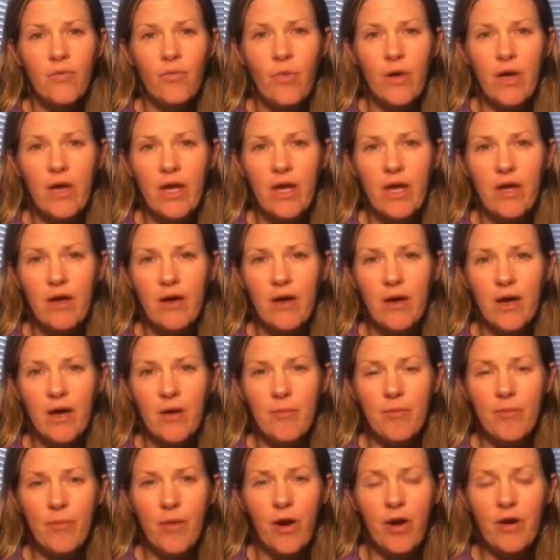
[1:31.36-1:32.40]
We
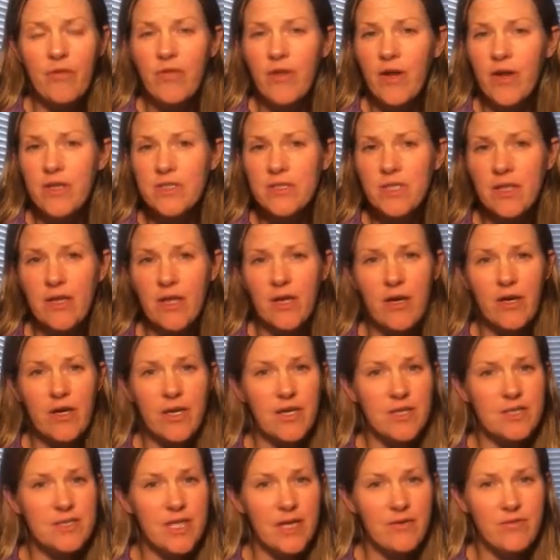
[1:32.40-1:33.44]
um, aren't there to let our
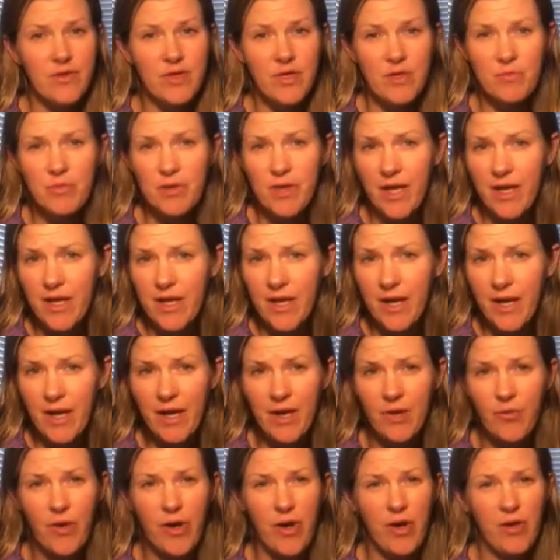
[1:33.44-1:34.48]
kids have a good play
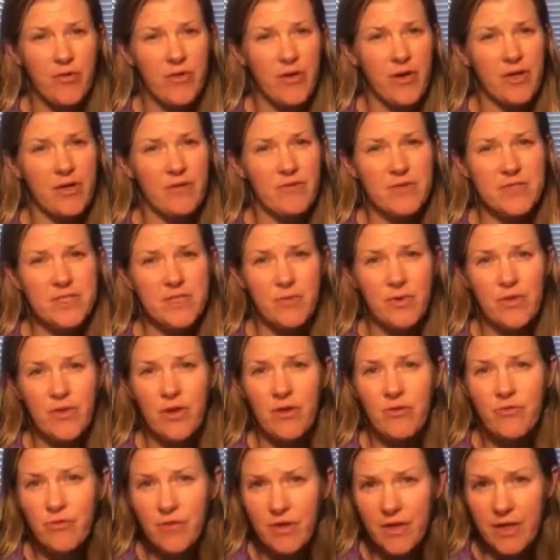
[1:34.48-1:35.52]
date. We aren't there to visit with
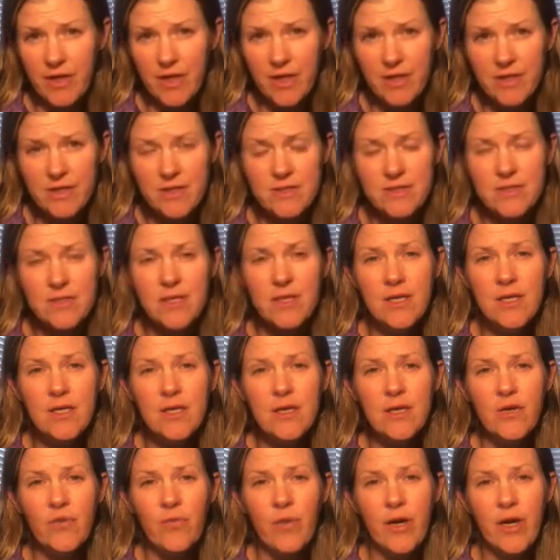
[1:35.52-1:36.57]
our friends.
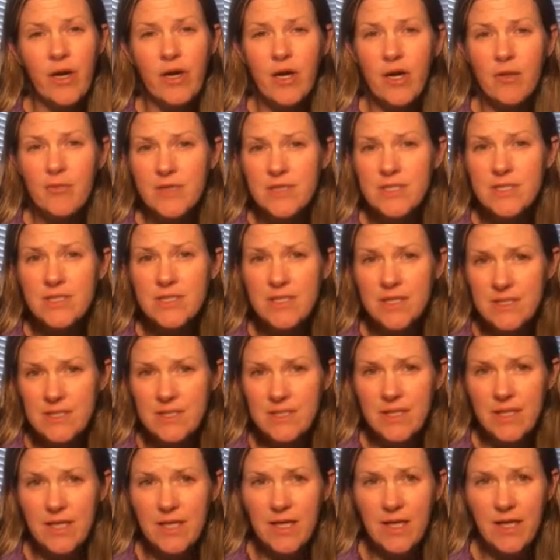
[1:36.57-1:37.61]
We are coming to
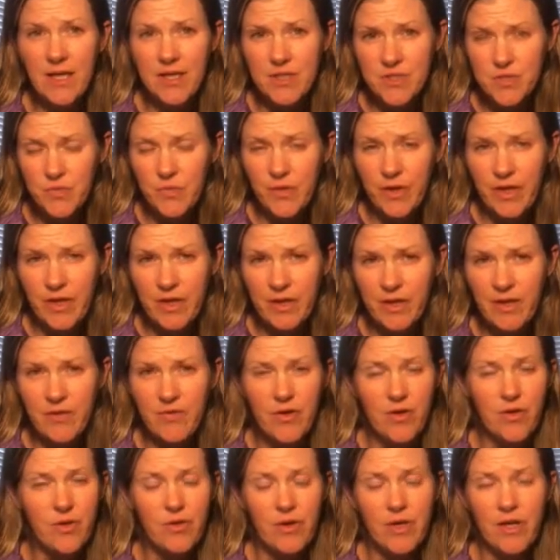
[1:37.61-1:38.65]
CC each week, and
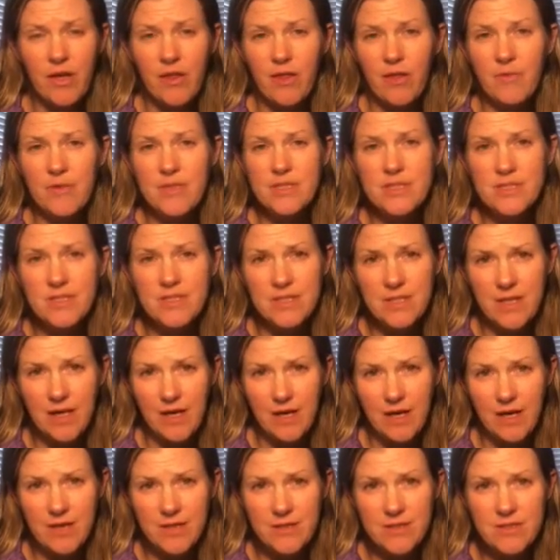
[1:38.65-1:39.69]
the curriculum is
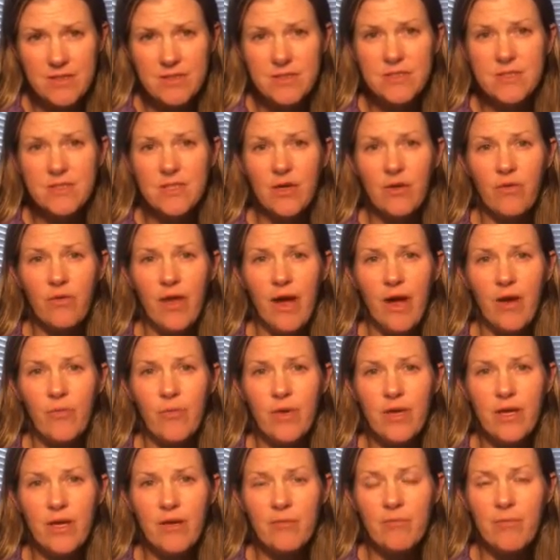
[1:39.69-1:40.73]
designed so that
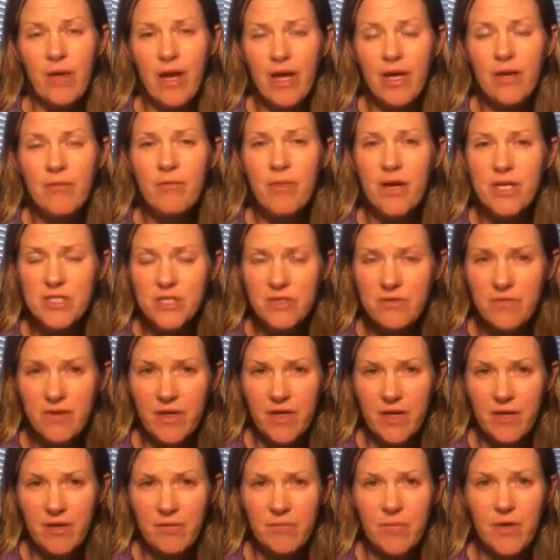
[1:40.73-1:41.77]
we can make much of
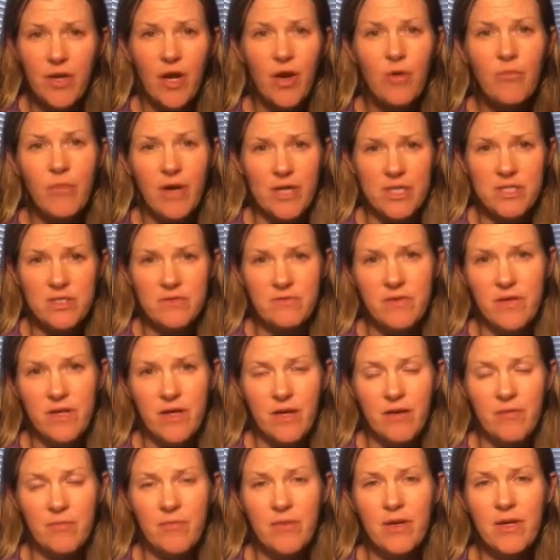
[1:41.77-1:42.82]
Him, know much of
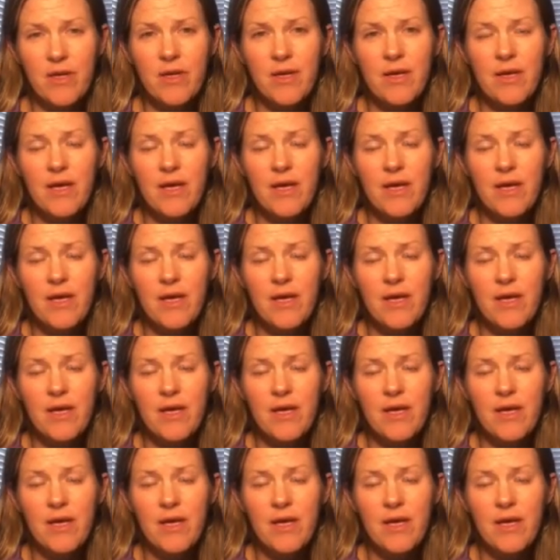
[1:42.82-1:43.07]
Him,